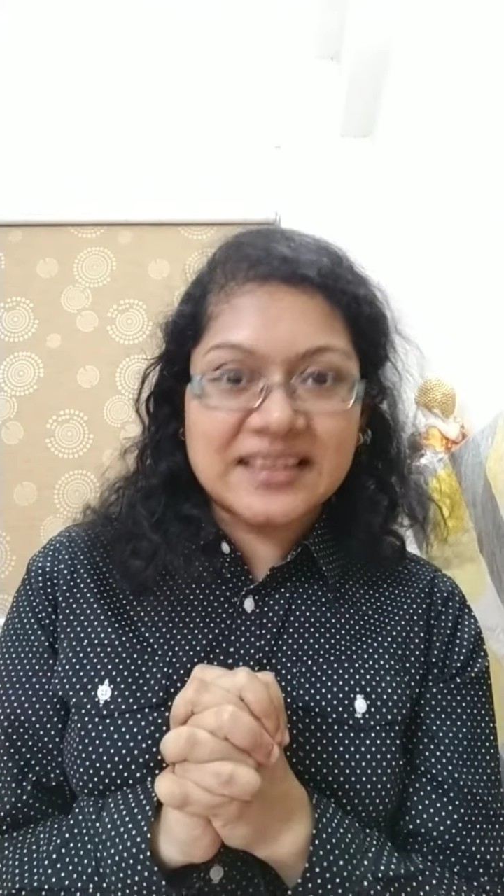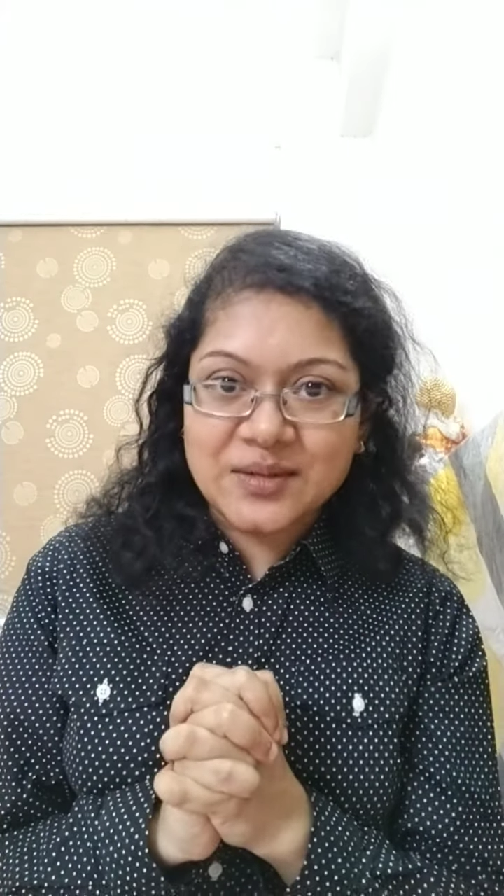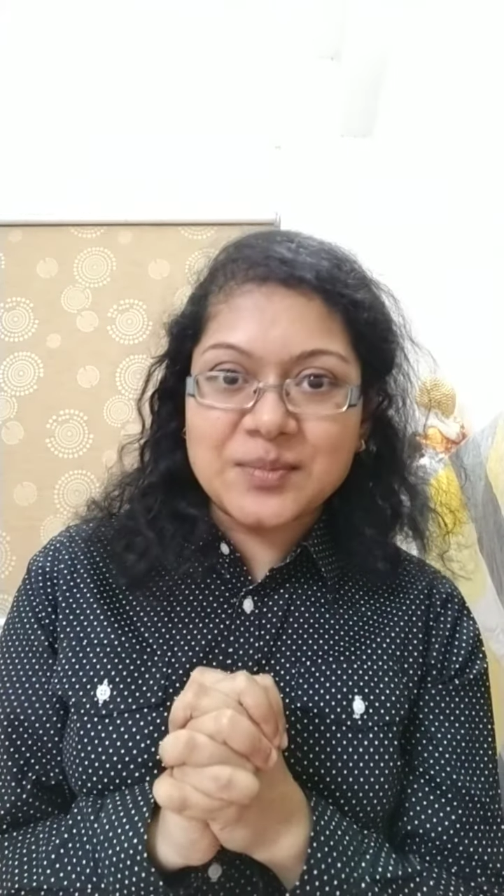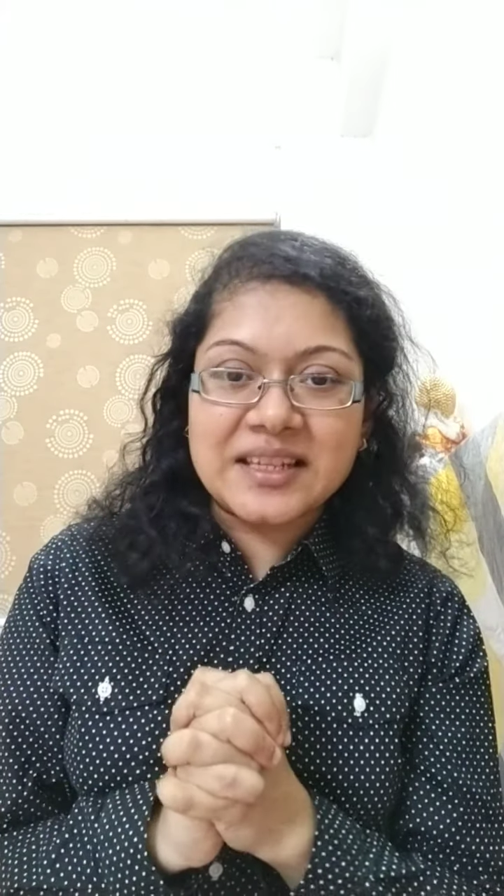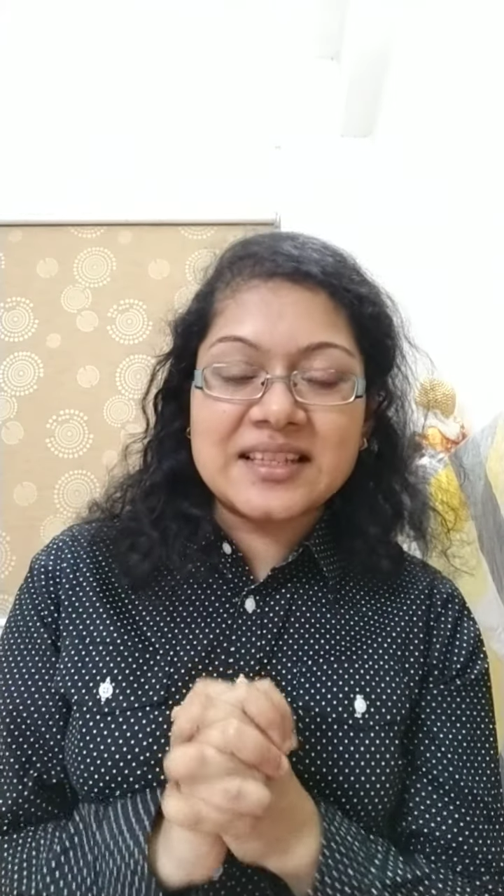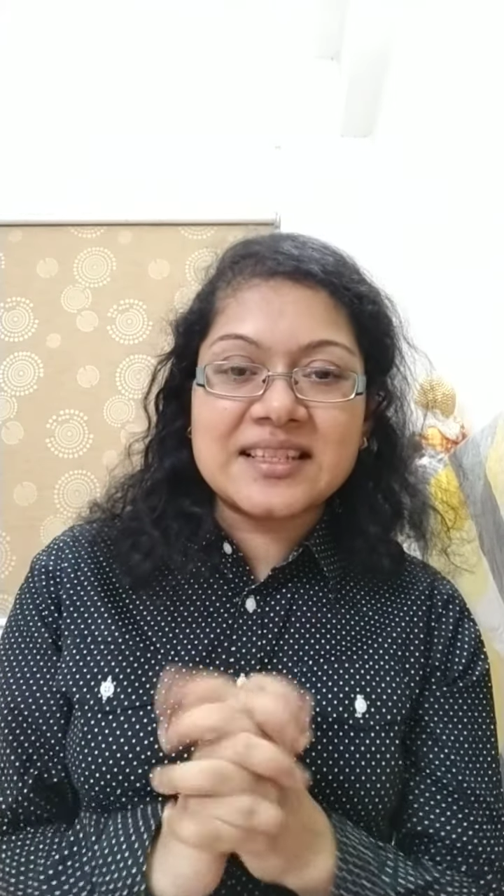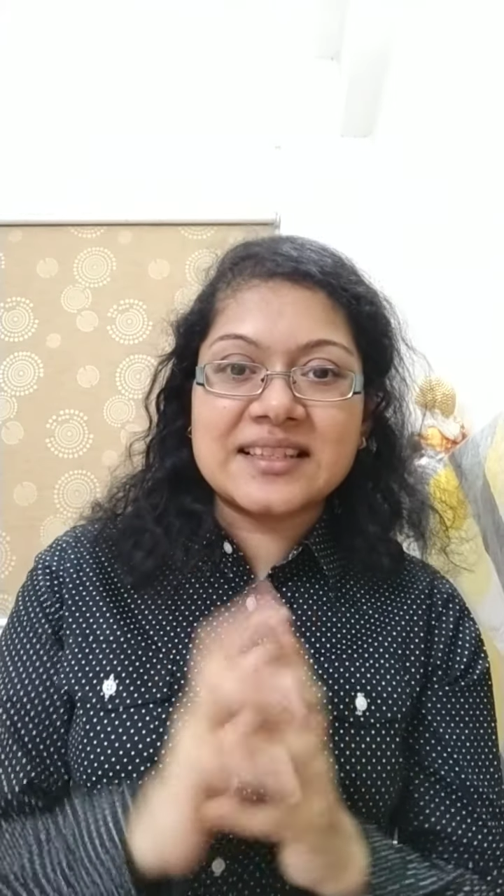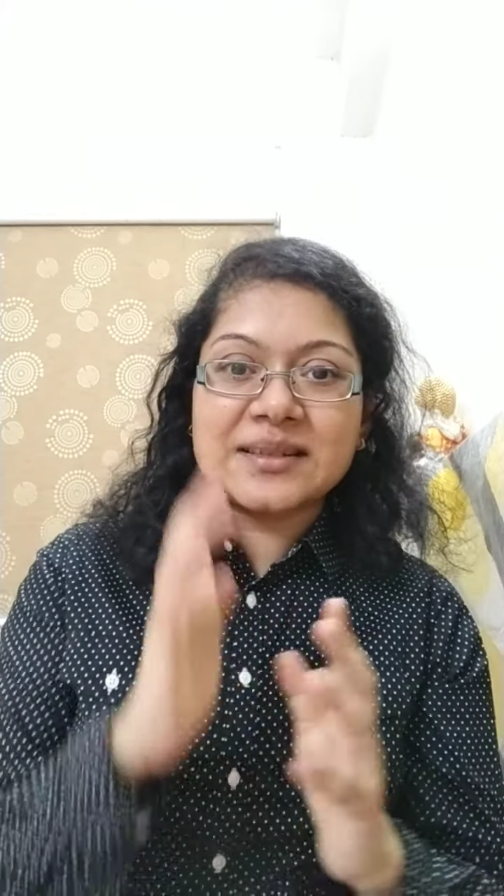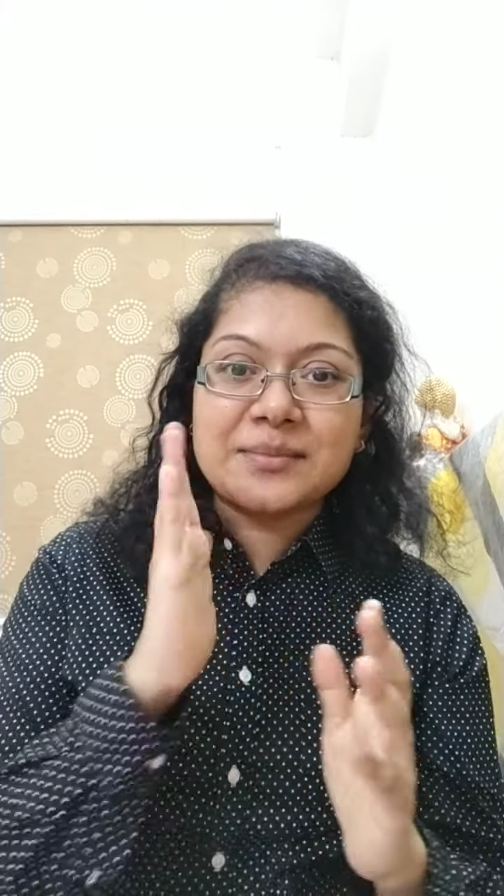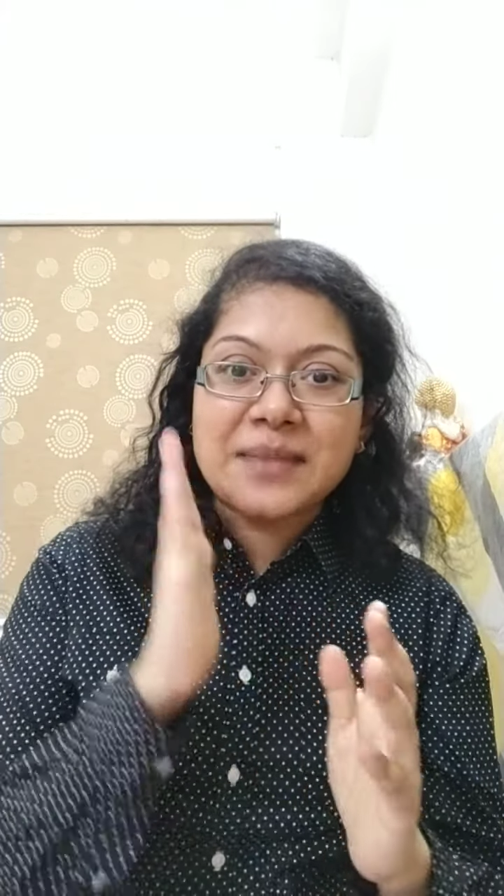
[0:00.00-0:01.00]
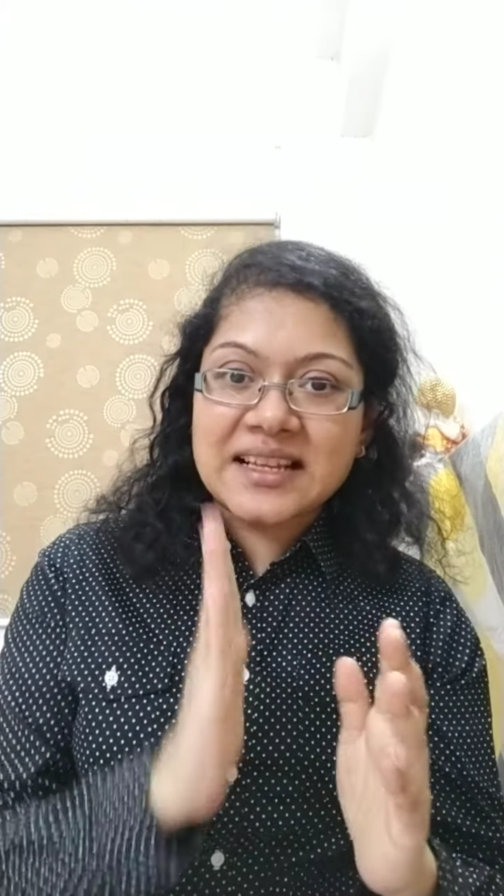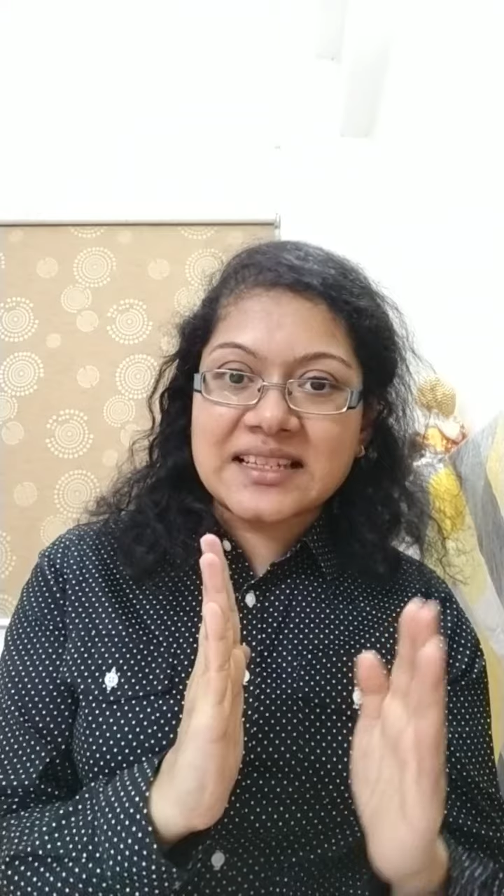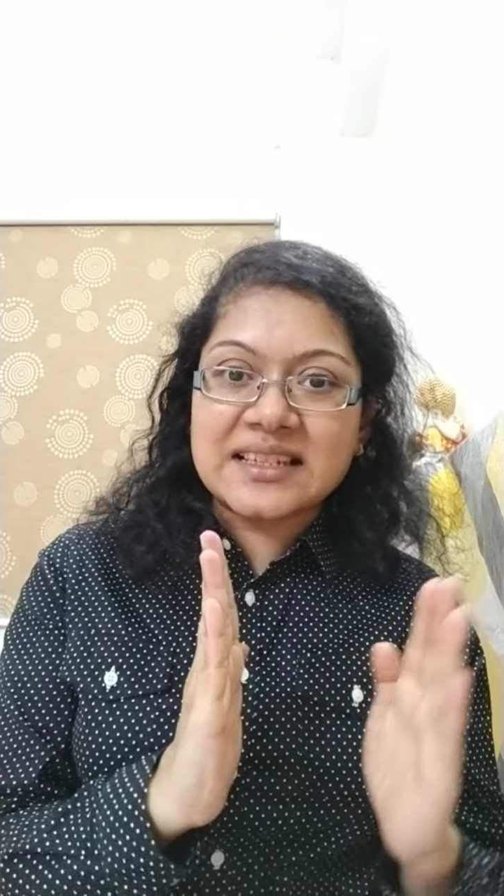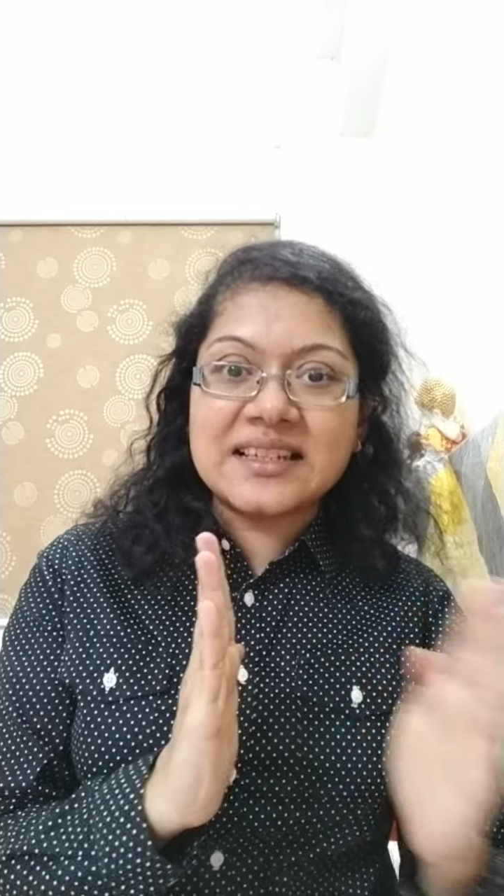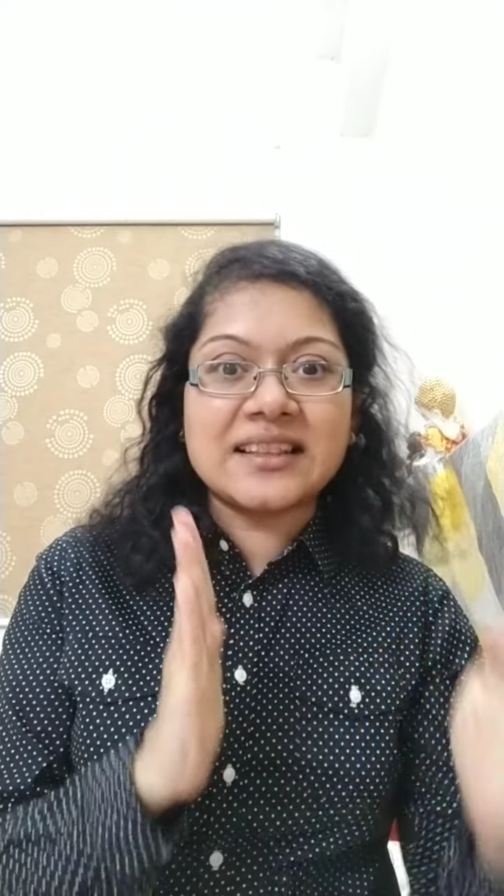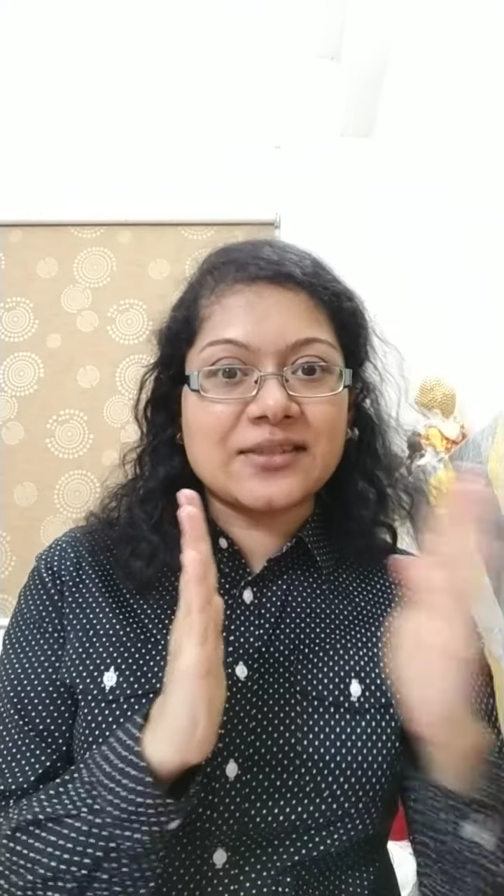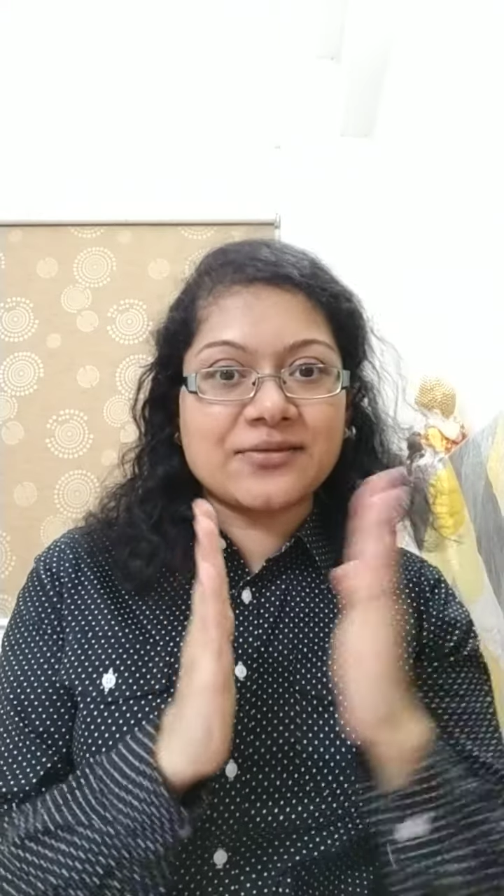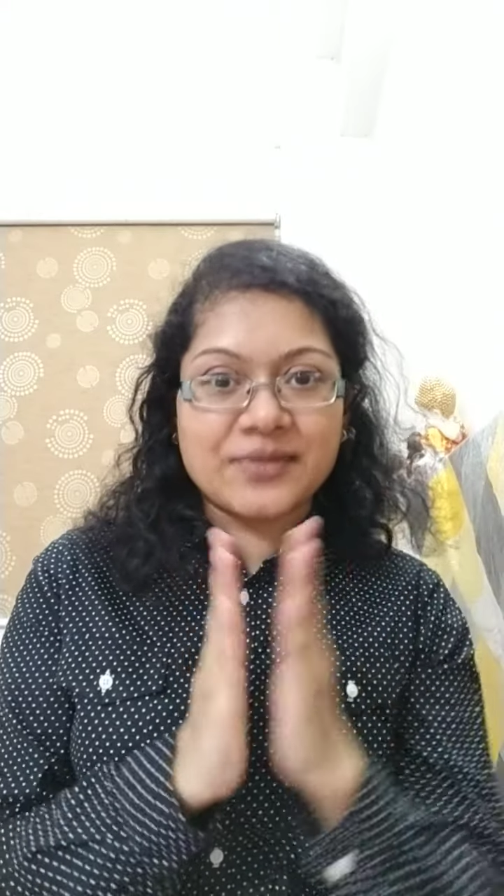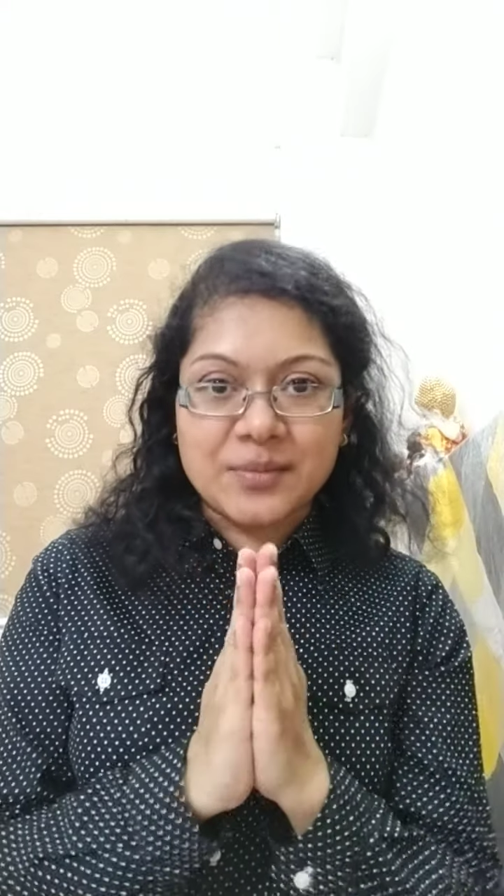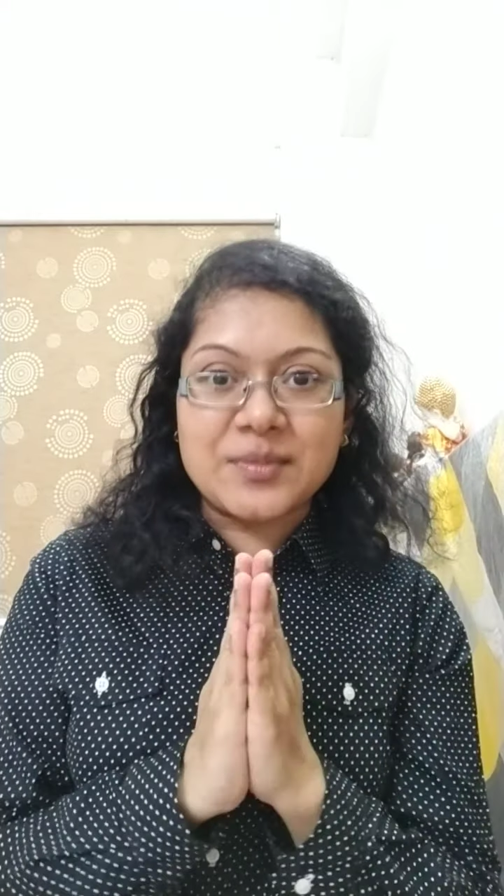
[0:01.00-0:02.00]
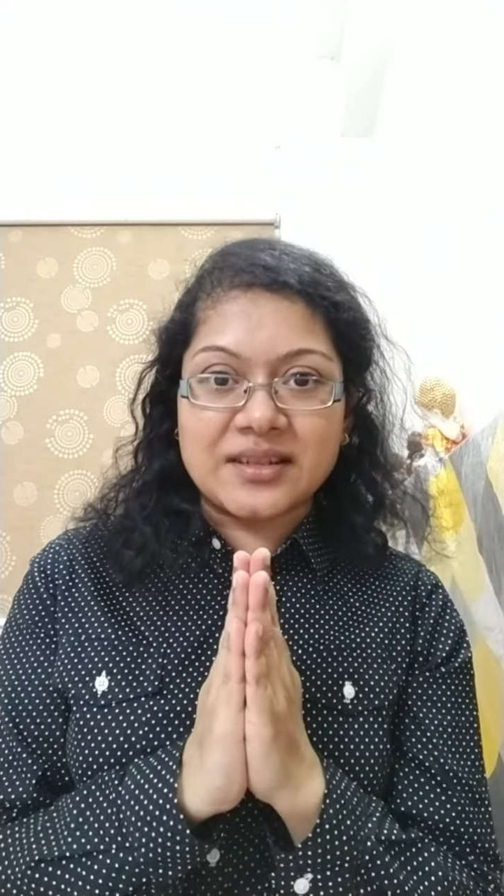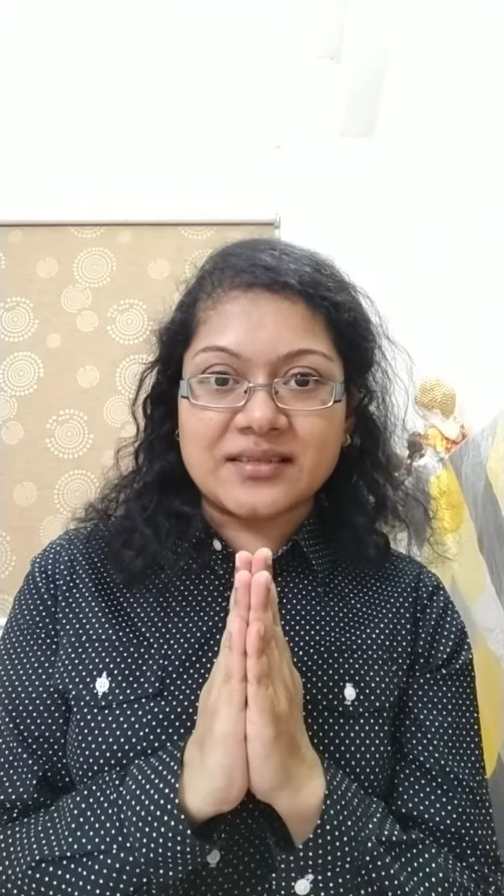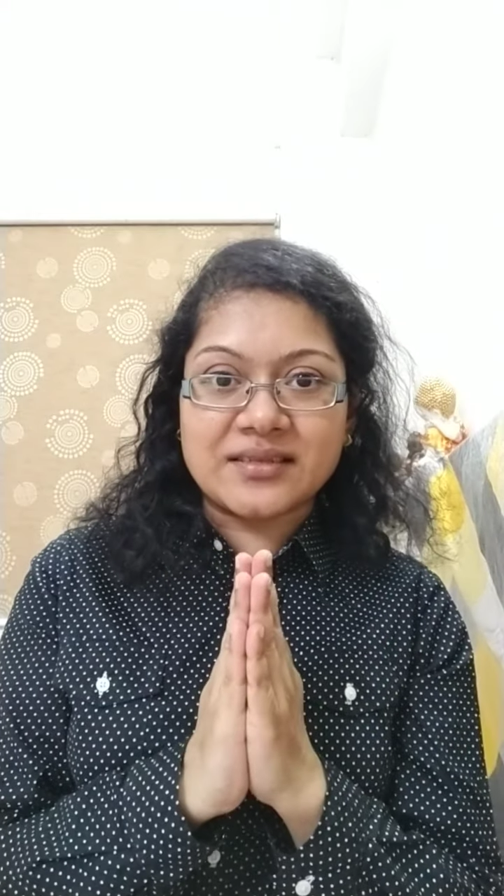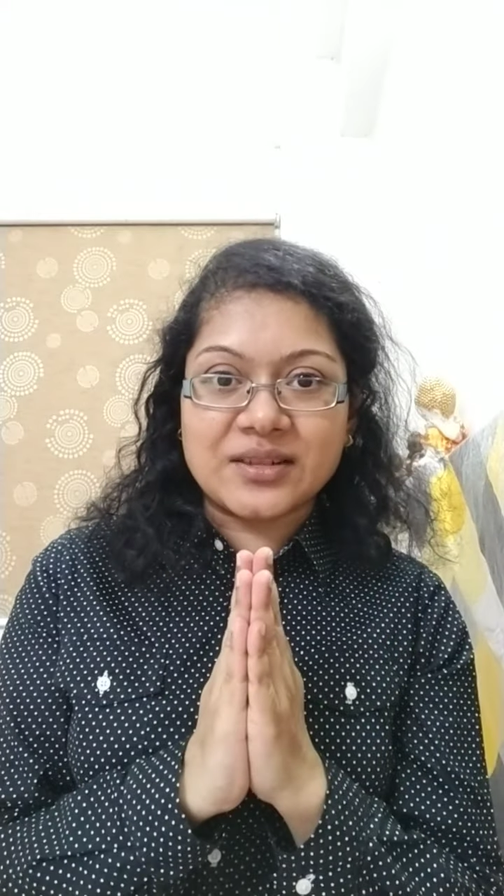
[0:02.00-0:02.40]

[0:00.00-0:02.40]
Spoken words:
That means the masculine and the feminine,